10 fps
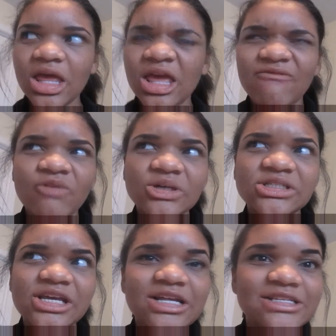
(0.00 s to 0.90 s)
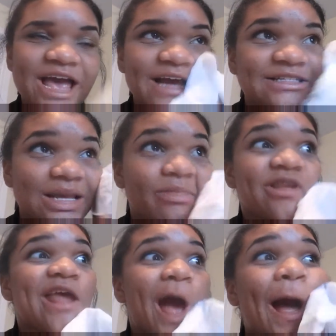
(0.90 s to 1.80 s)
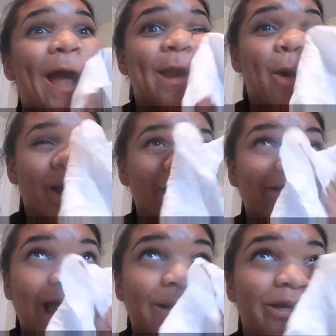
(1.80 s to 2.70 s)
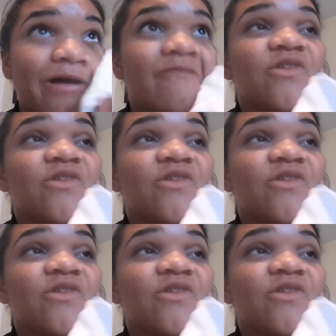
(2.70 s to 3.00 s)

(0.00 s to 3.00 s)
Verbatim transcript: it feels the exact same. But now I know exactly how